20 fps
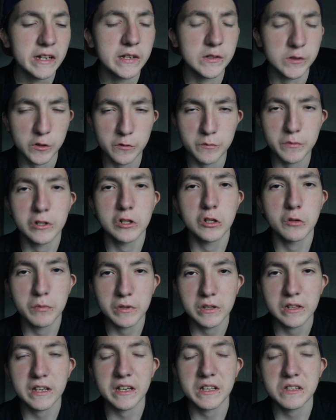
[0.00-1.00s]
is going to be a little
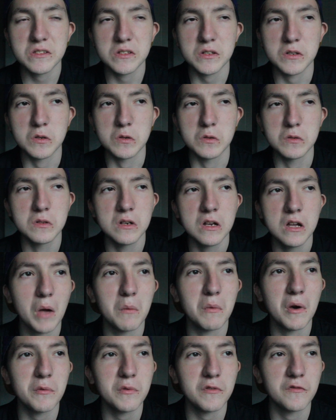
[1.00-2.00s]
bit late too. I
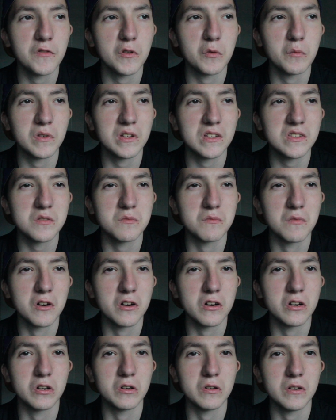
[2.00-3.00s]
might be filming it
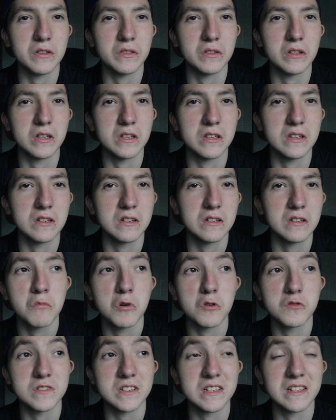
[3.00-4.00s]
tomorrow and then
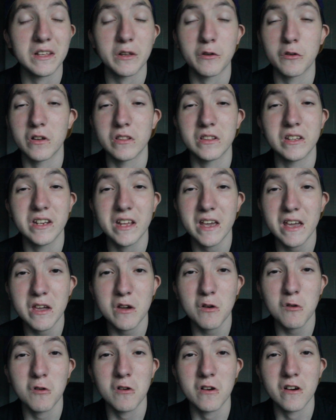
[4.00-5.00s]
posting it later on the
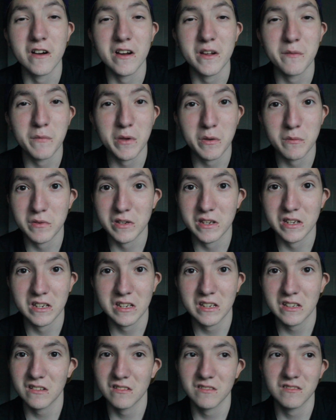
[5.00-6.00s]
day or
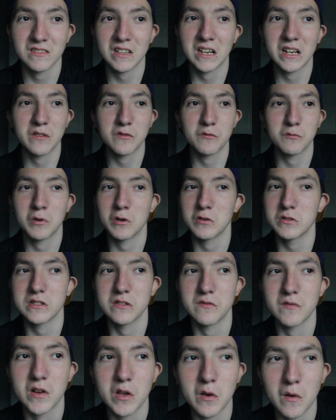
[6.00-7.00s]
maybe not even
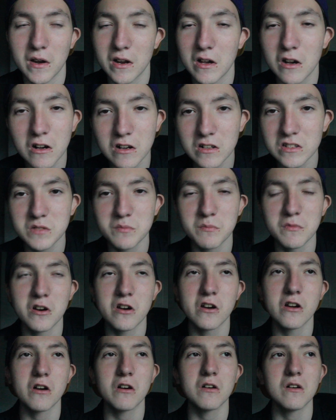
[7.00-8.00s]
posting the video at all
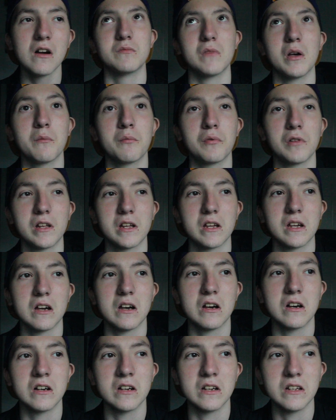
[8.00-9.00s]
tomorrow. I'm planning
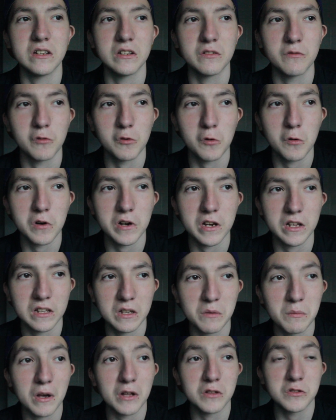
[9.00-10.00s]
on recording
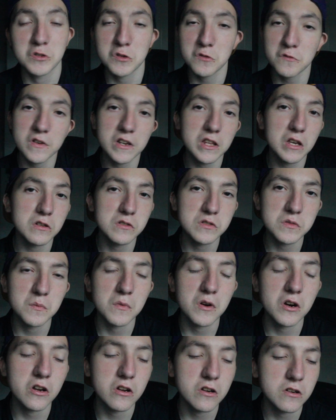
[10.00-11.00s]
about two videos
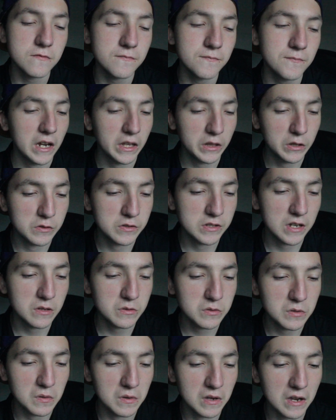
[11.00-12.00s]
tomorrow, get those out
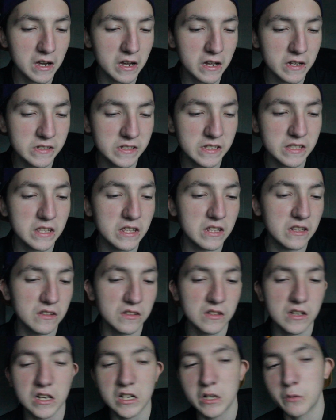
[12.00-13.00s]
to you guys, and
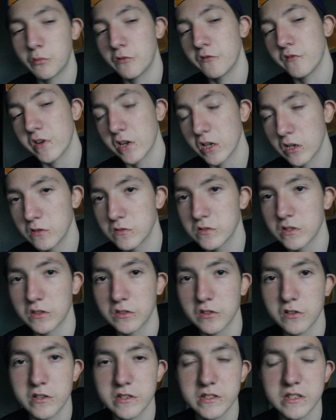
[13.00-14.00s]
then a couple of videos on
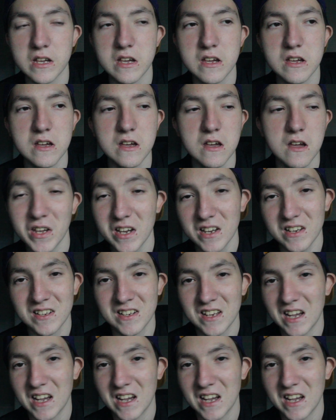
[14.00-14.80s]
Thursday. But yeah,